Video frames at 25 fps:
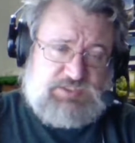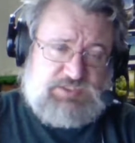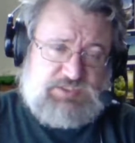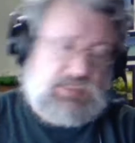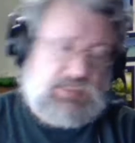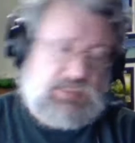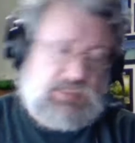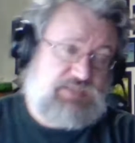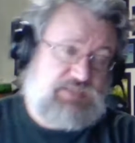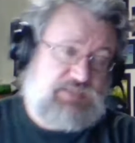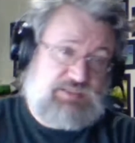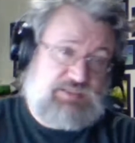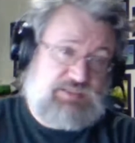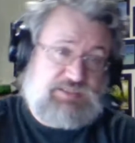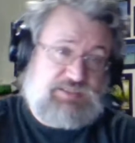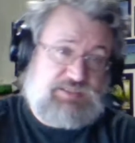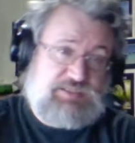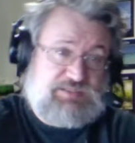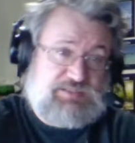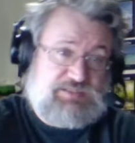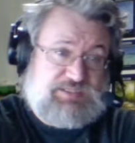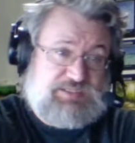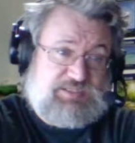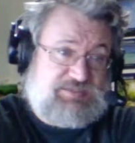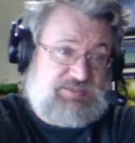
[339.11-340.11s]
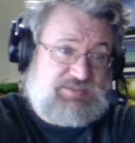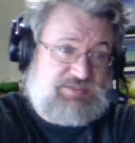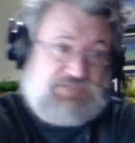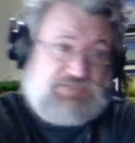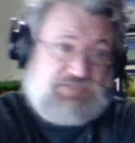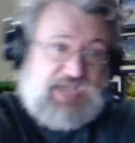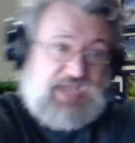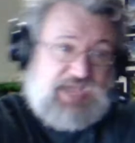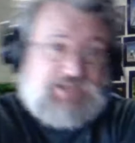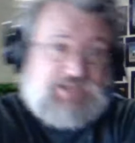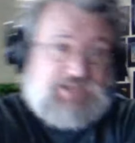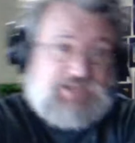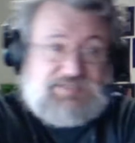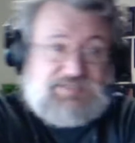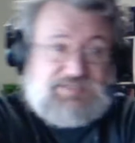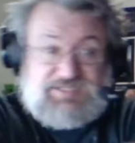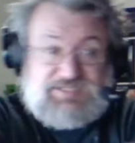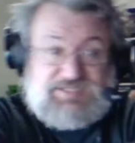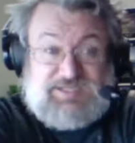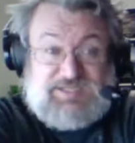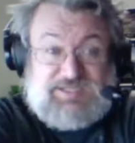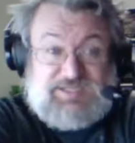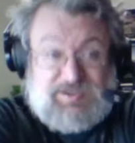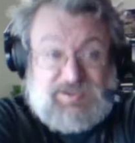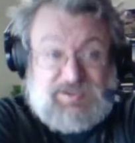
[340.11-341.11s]
And these are stacked. These
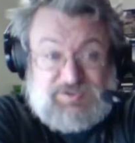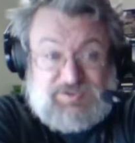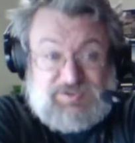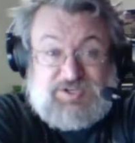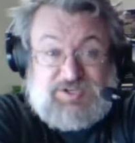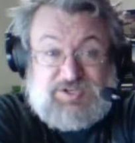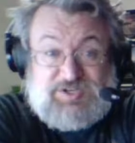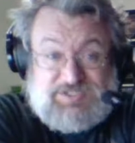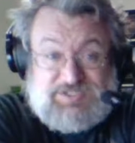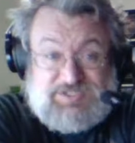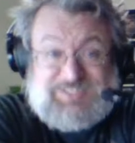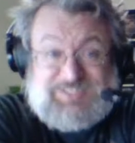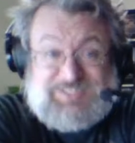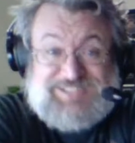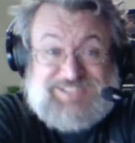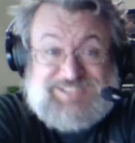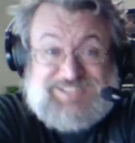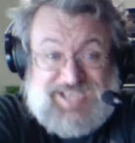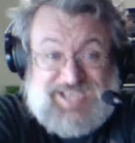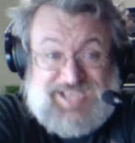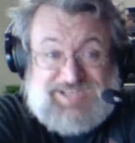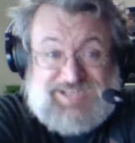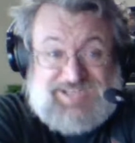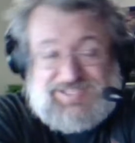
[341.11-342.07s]
encounters are stacked.